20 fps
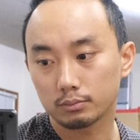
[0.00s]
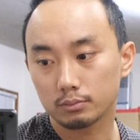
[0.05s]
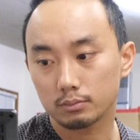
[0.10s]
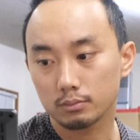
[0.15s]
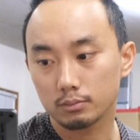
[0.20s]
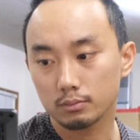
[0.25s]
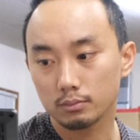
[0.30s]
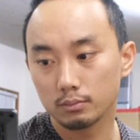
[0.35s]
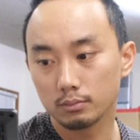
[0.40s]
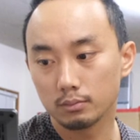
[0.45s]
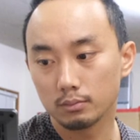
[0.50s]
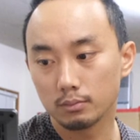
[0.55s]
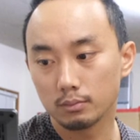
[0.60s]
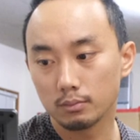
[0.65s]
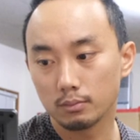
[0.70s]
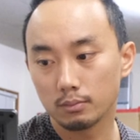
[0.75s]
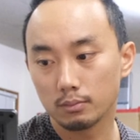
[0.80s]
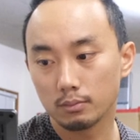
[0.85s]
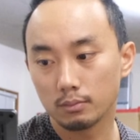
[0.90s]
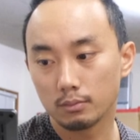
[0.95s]

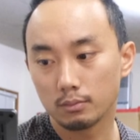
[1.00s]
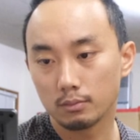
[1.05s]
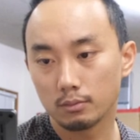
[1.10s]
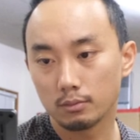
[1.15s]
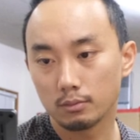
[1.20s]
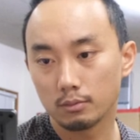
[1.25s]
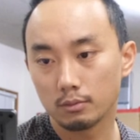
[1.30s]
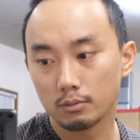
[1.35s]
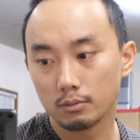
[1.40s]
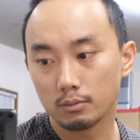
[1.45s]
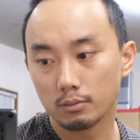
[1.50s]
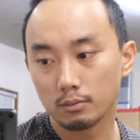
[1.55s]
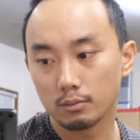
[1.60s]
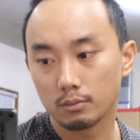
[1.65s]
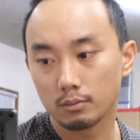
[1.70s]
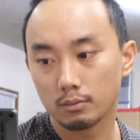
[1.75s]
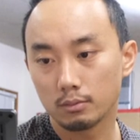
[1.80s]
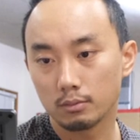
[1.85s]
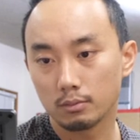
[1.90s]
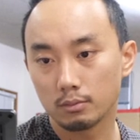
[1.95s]

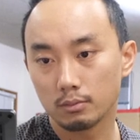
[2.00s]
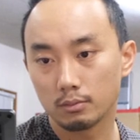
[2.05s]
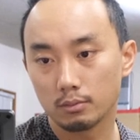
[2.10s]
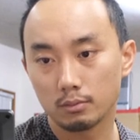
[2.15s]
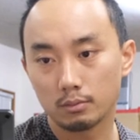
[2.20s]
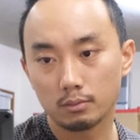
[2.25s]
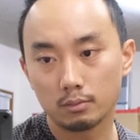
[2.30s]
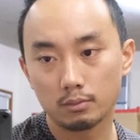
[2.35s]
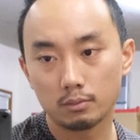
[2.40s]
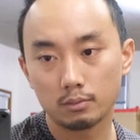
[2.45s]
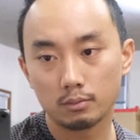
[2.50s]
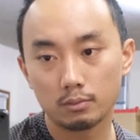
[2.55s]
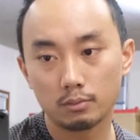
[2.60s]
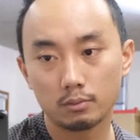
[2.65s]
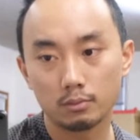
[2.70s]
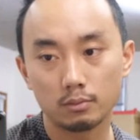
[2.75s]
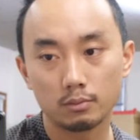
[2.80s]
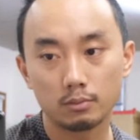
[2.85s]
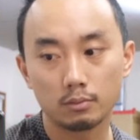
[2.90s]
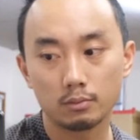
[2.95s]

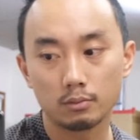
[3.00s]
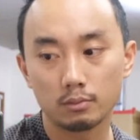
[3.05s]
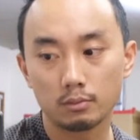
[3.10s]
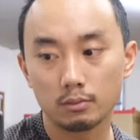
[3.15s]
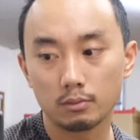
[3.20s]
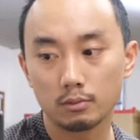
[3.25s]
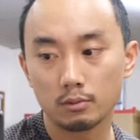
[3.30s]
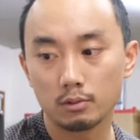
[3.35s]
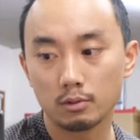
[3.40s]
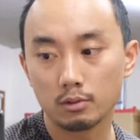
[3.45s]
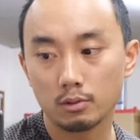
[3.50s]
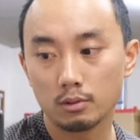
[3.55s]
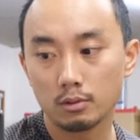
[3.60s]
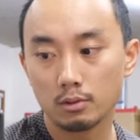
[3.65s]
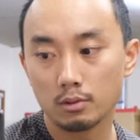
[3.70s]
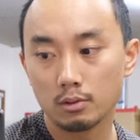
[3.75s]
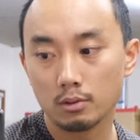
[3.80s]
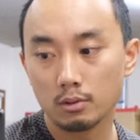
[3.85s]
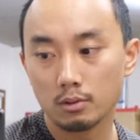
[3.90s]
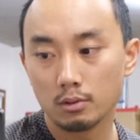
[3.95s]

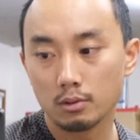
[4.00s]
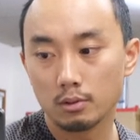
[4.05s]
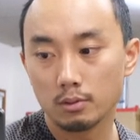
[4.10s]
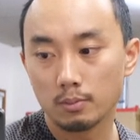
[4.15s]
(silence)